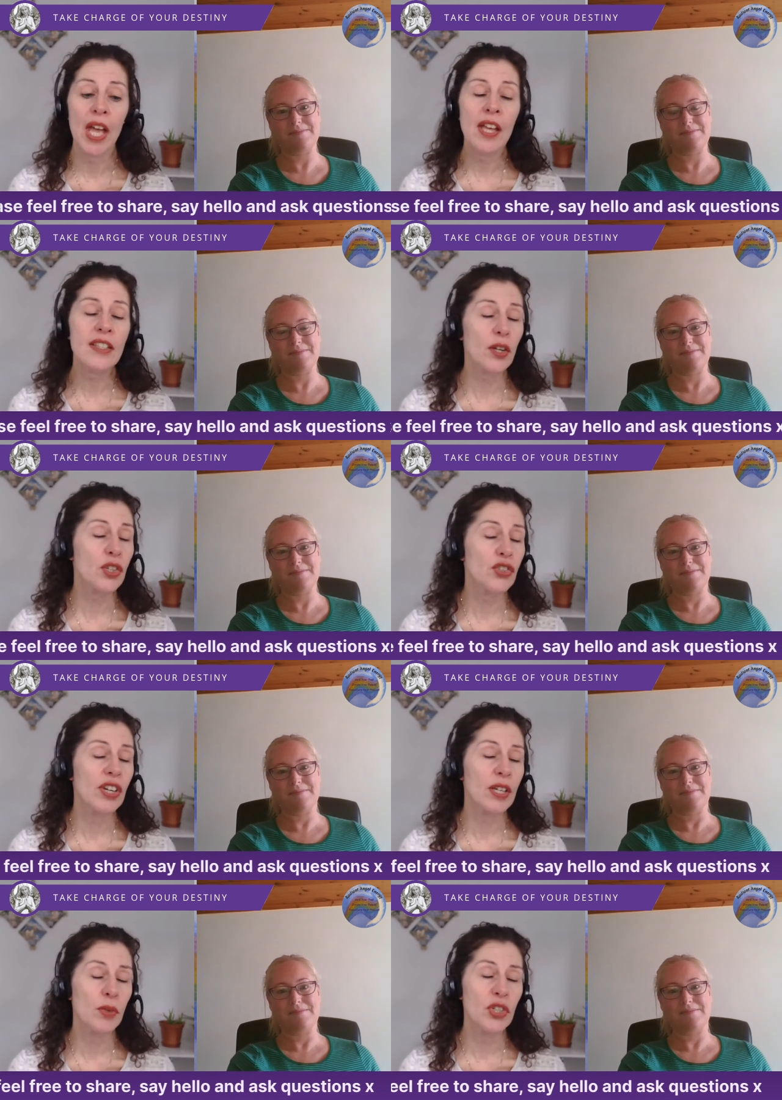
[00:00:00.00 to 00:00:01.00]
Speaker 1: So,
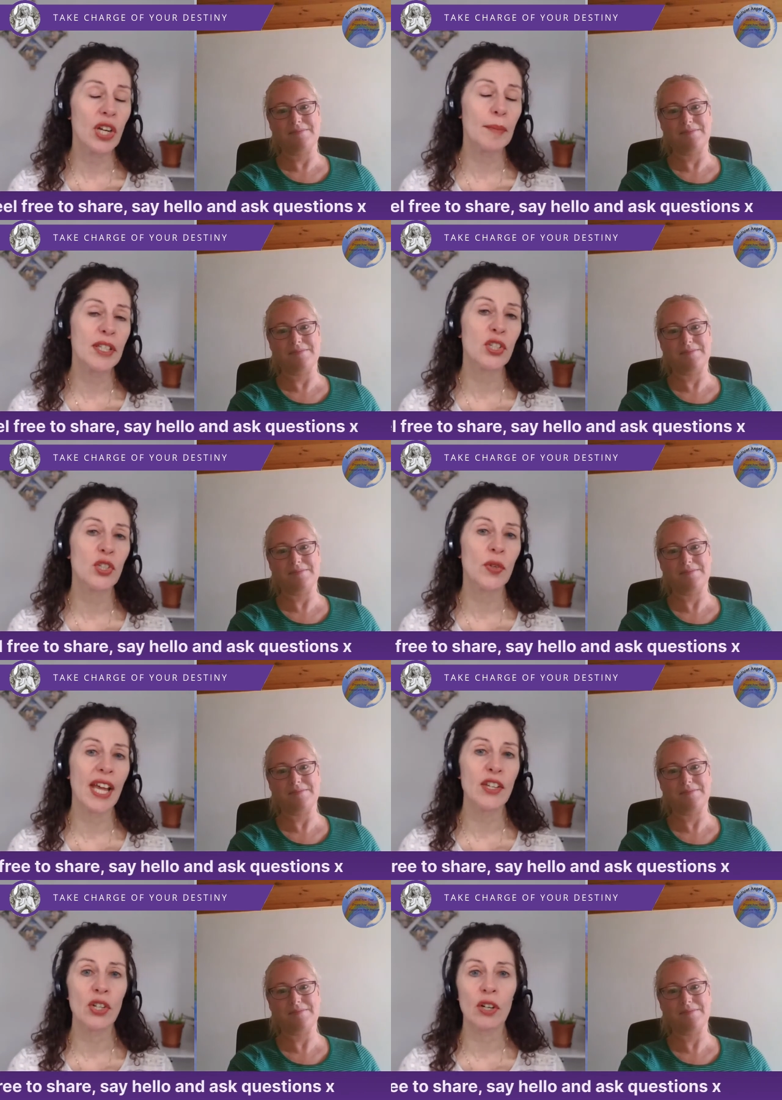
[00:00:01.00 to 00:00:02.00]
Caitriona, would you like me to do an
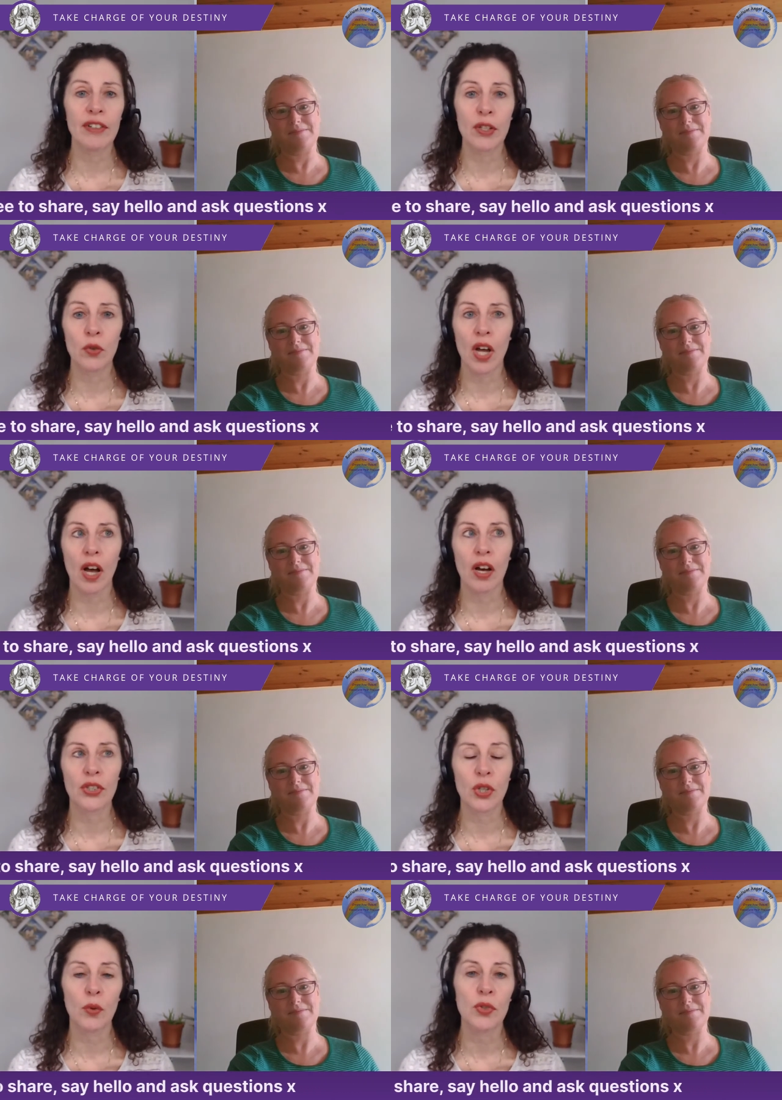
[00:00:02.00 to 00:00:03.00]
angel oracle
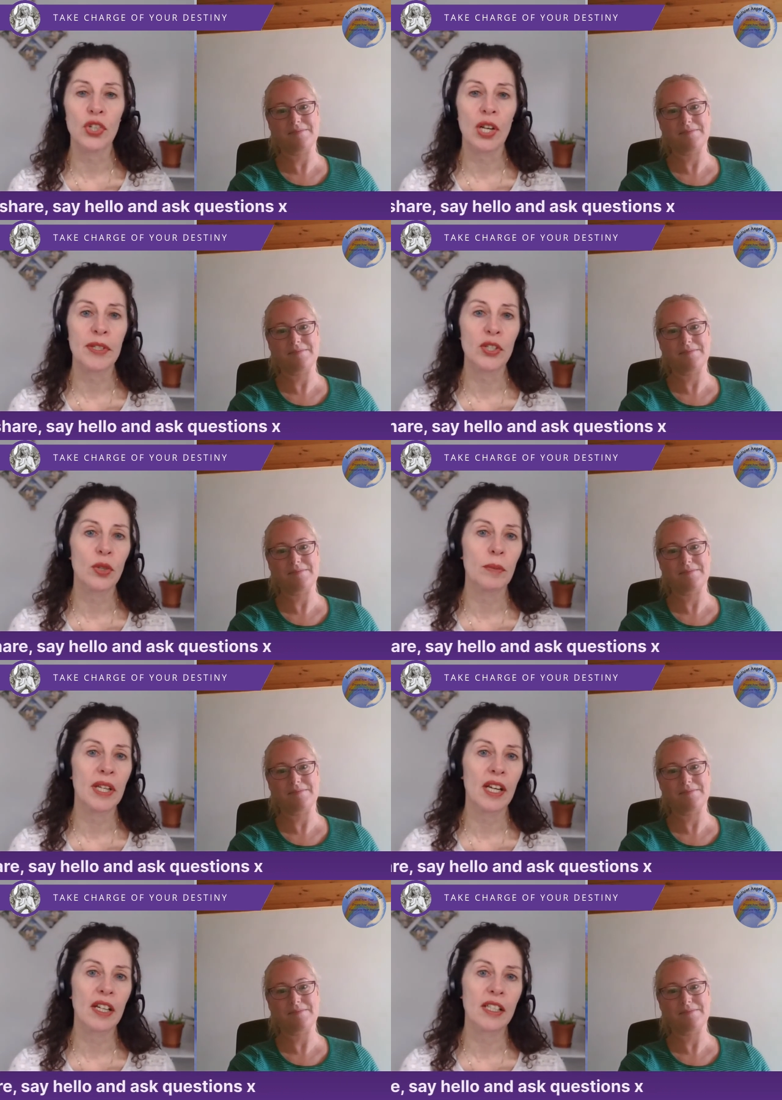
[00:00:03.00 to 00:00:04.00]
card, or would you like me to do a
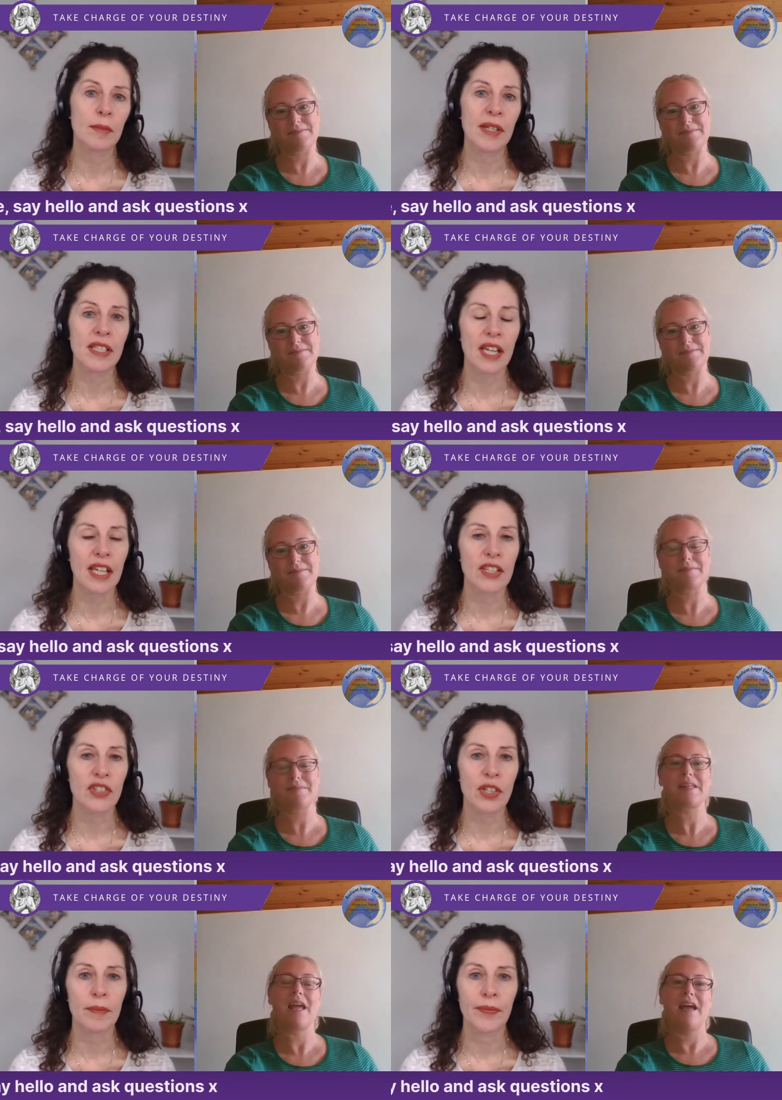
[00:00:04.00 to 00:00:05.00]
mini guided
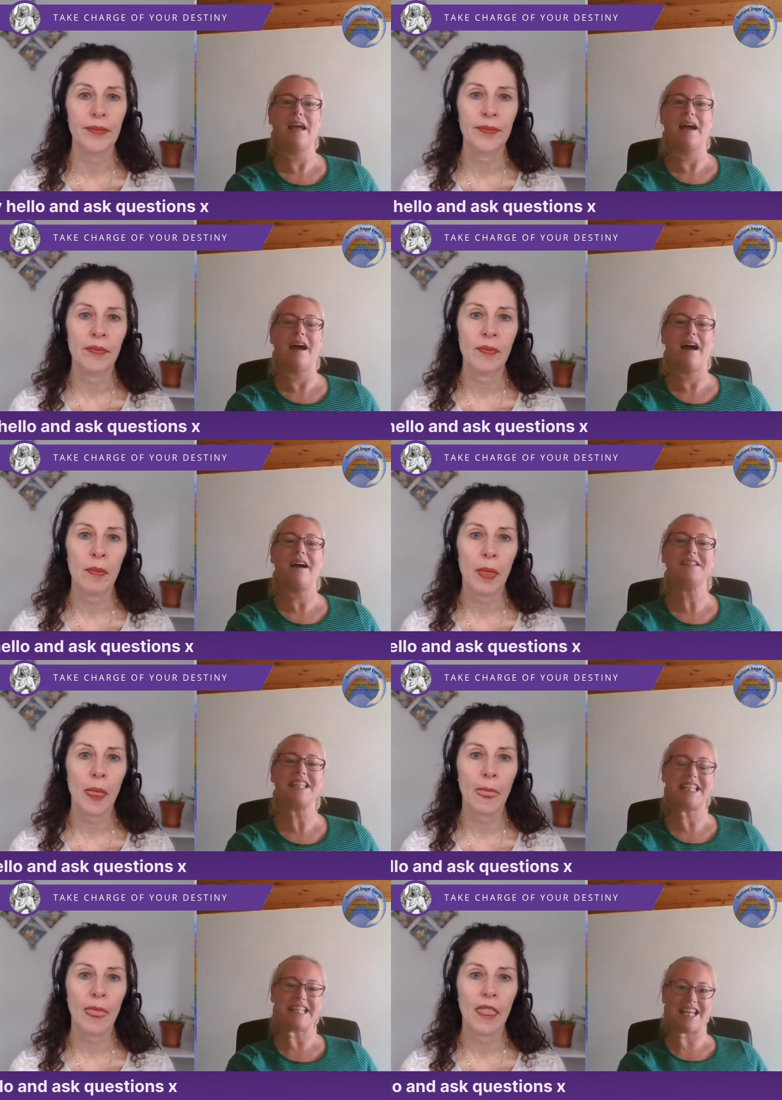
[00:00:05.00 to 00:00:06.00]
meditation?
Speaker 2: I
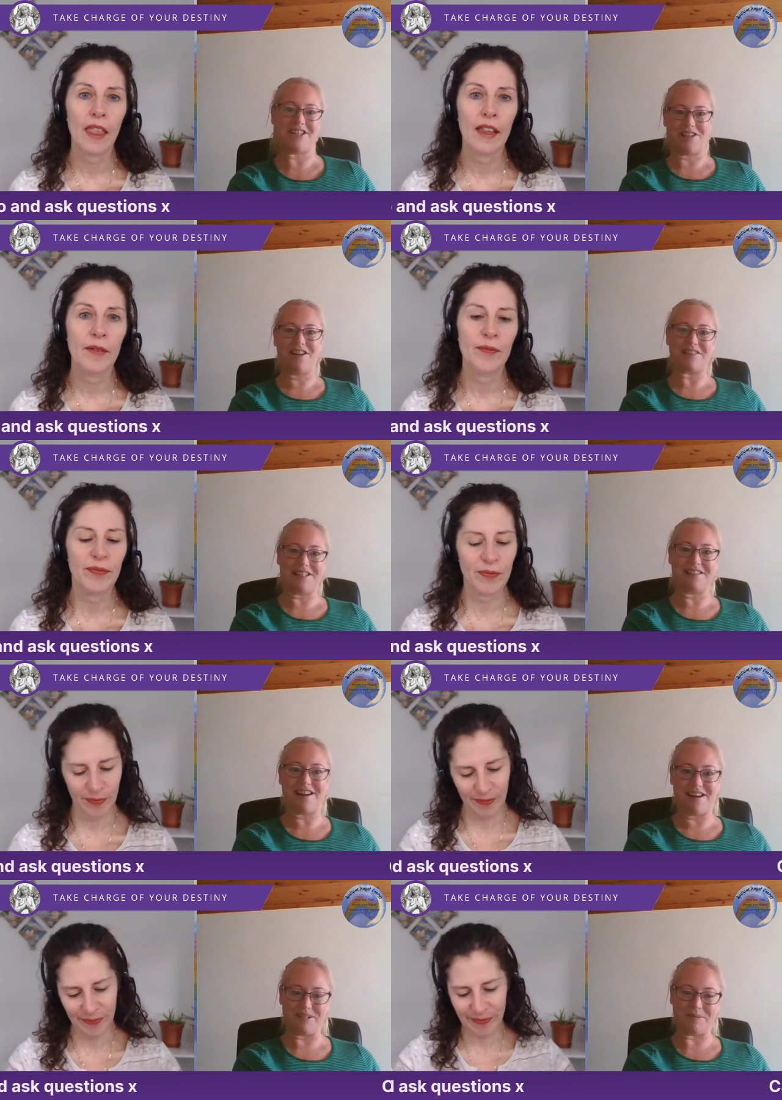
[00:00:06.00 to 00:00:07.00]
think an angel oracle
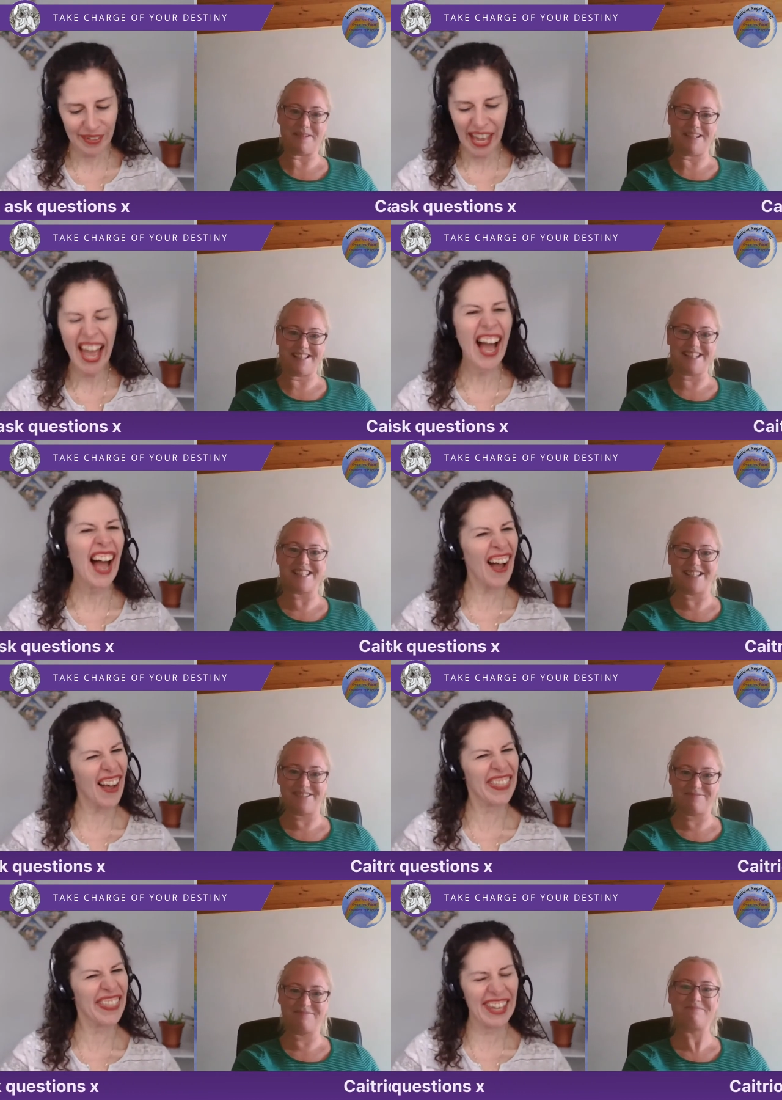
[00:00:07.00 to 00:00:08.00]
card would be nice.
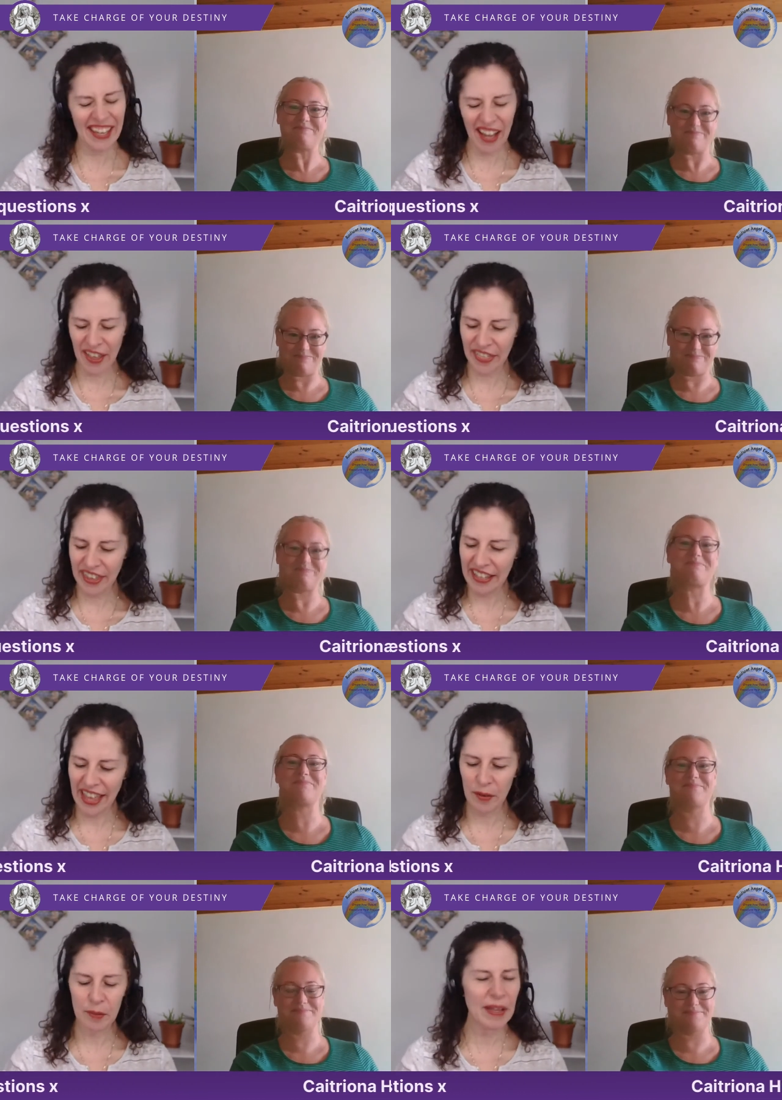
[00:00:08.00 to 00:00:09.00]
Speaker 1: I think I think
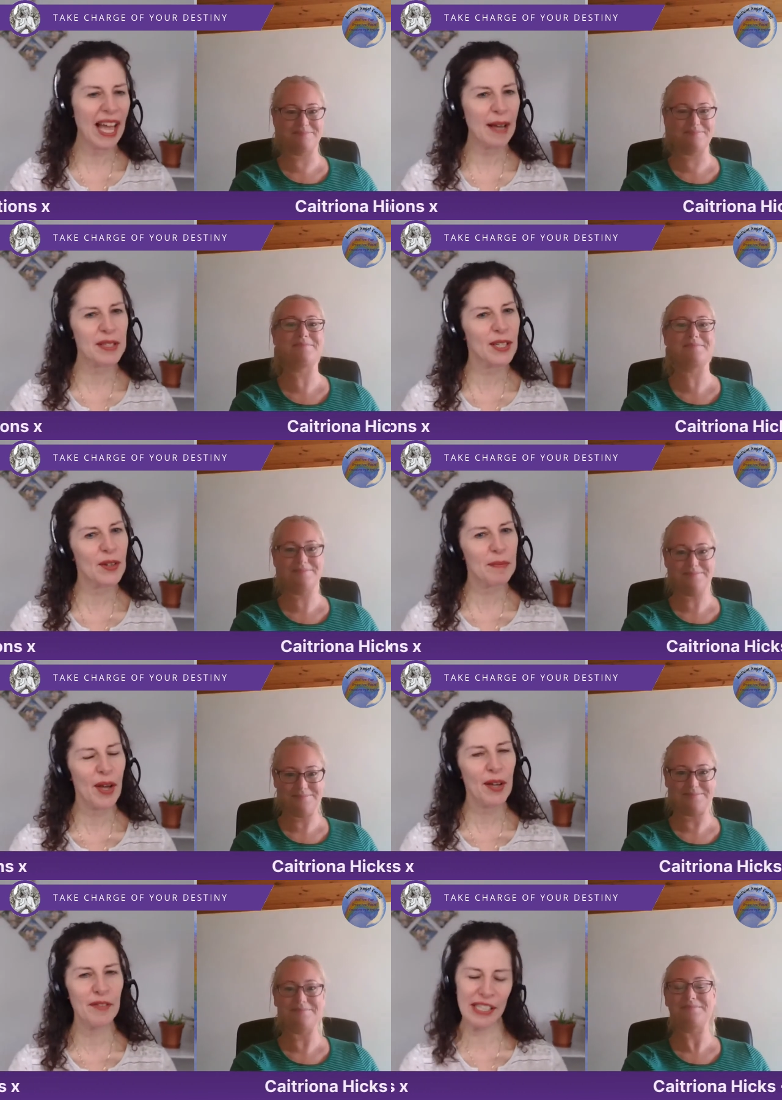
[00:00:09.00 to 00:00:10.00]
that would be mm-hmm. absolutely
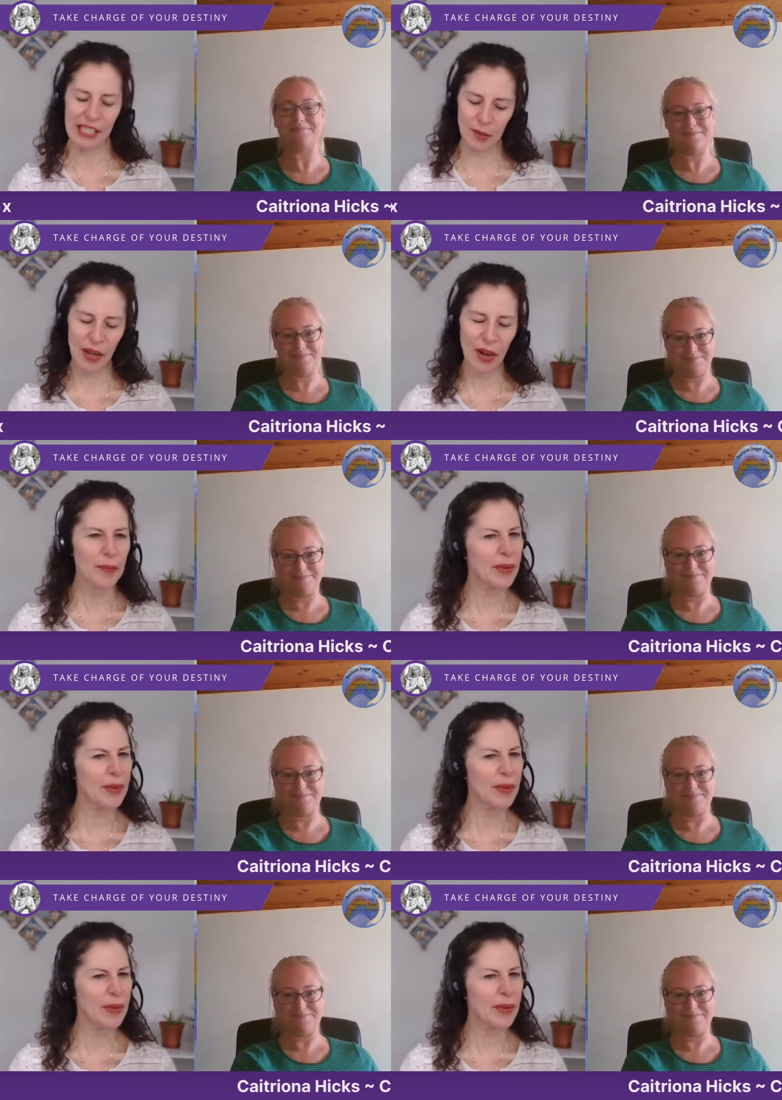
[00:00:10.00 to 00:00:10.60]
perfect as well, and